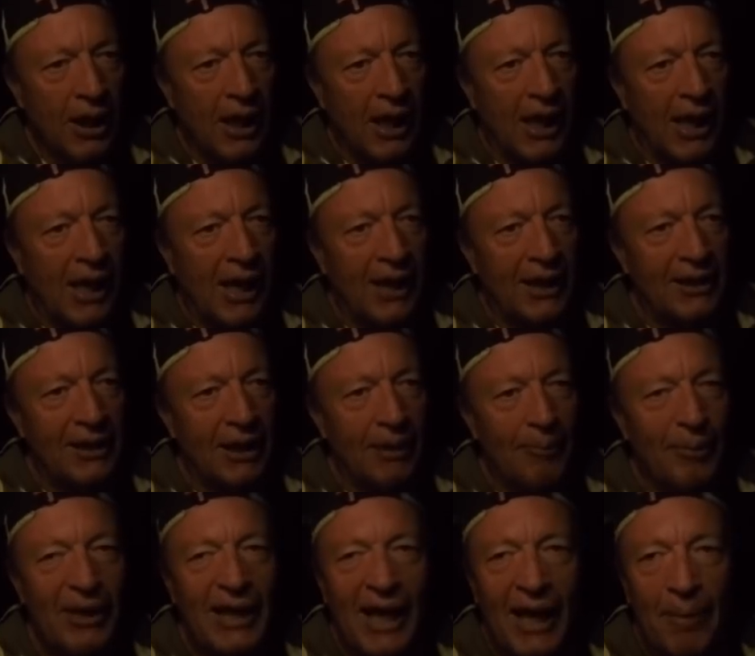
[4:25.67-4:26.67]
And
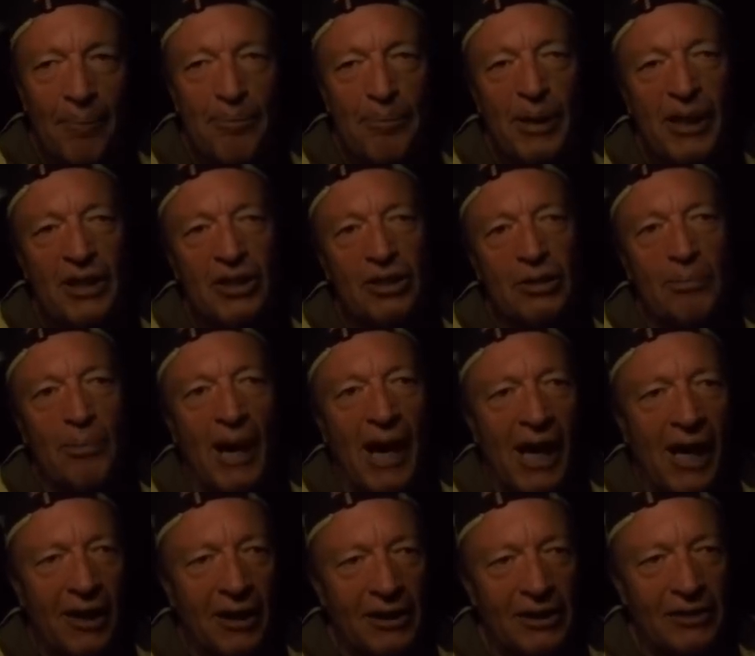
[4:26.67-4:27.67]
but he had a big
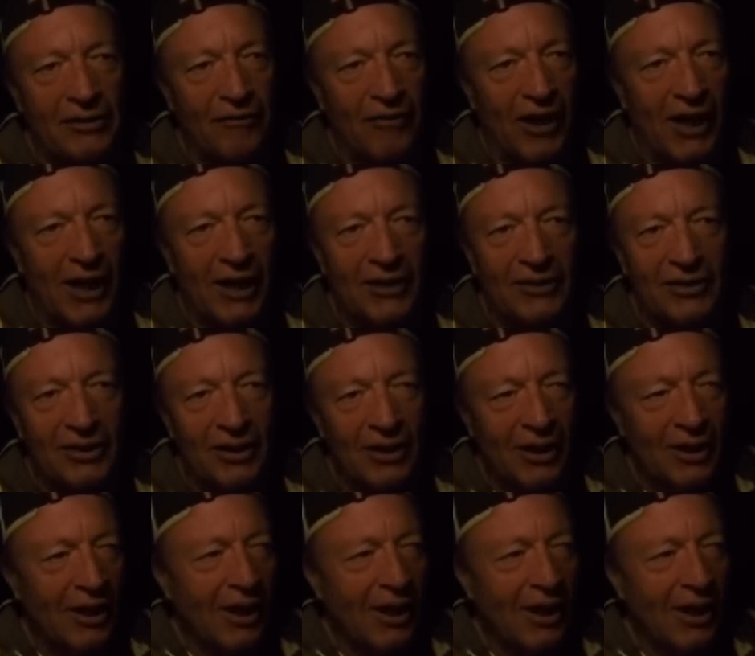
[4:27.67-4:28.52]
smile on his face.